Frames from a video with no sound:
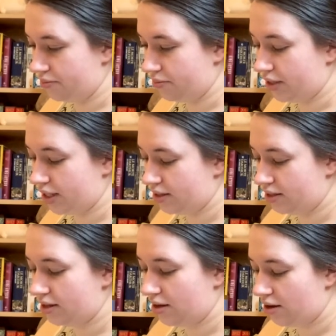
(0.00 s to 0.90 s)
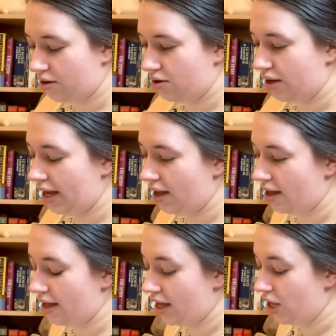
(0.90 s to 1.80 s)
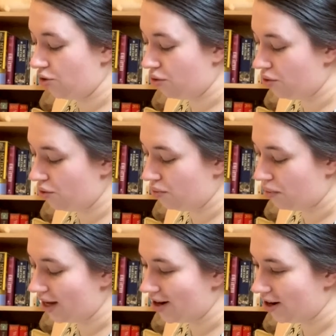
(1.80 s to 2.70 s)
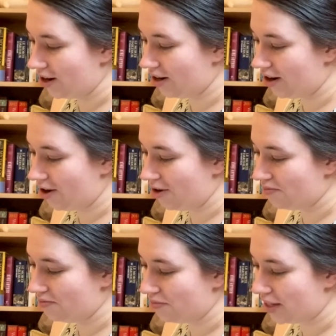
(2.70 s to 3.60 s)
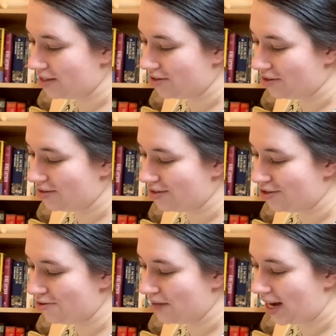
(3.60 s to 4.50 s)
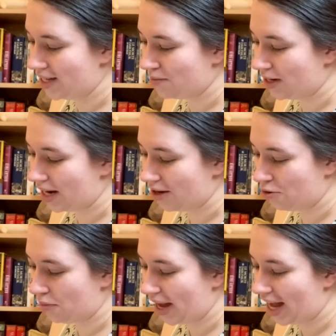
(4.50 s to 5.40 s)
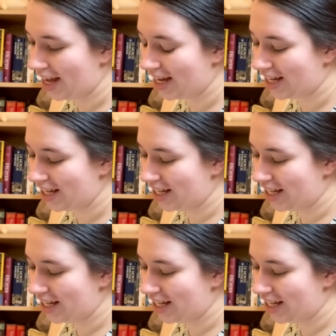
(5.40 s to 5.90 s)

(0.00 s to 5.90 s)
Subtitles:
This is a AU where, based on Too Bad by Nickelback.